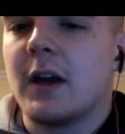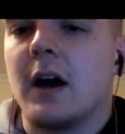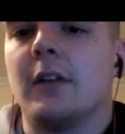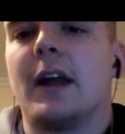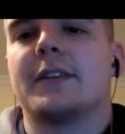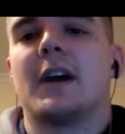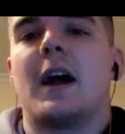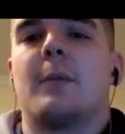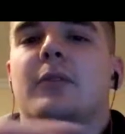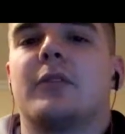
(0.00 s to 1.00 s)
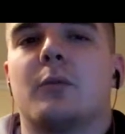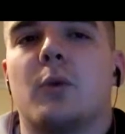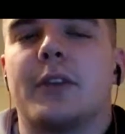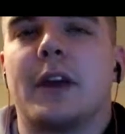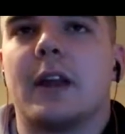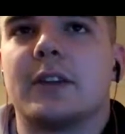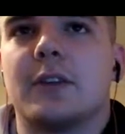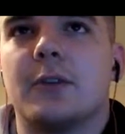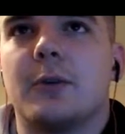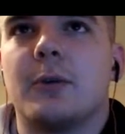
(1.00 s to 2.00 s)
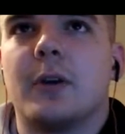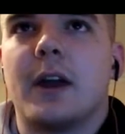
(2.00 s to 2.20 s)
A lot of times, one thing I like to do